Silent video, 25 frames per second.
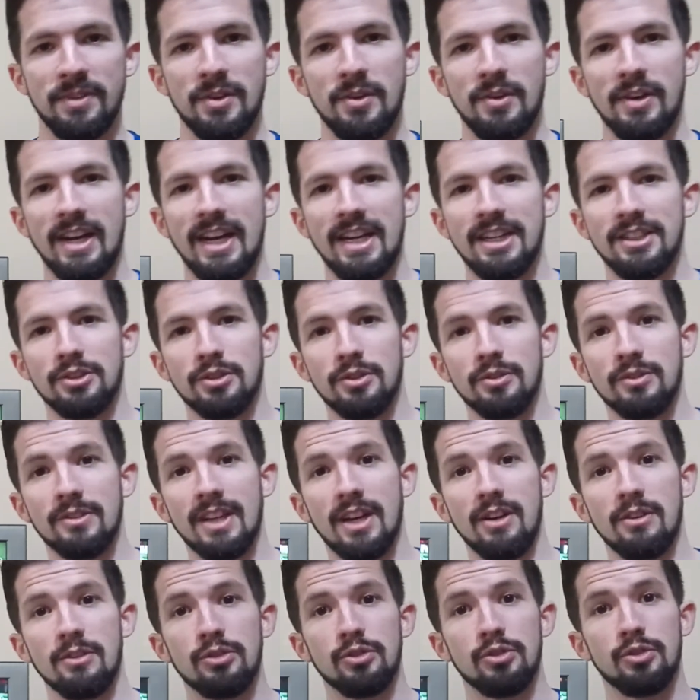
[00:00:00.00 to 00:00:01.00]
Okay, so
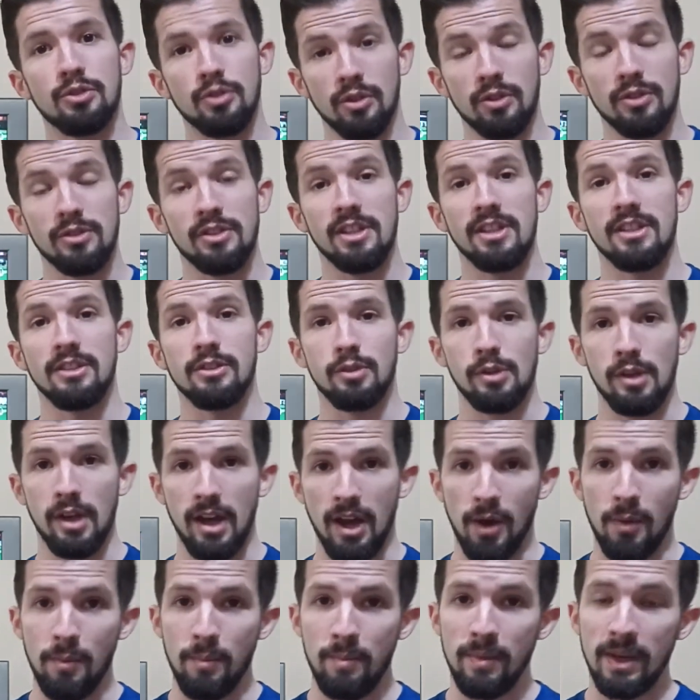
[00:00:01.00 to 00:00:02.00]
now it's your turn to
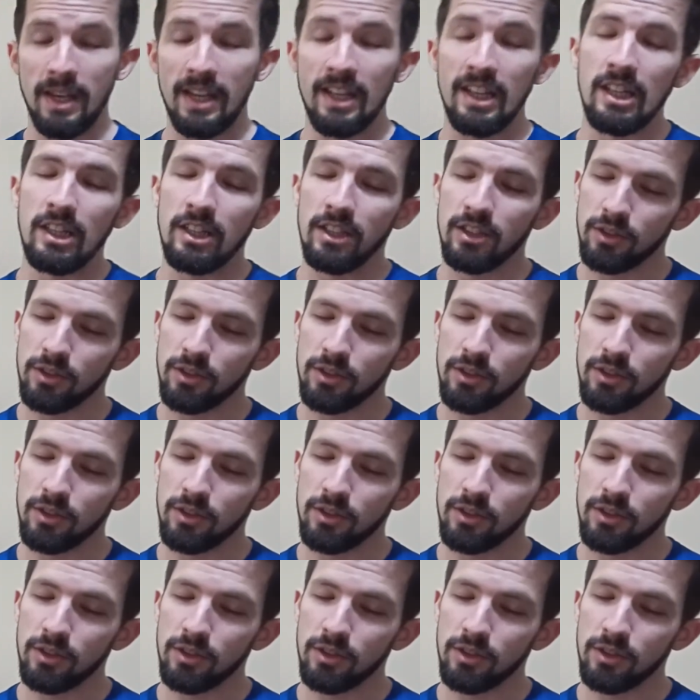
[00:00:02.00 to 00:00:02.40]
help me.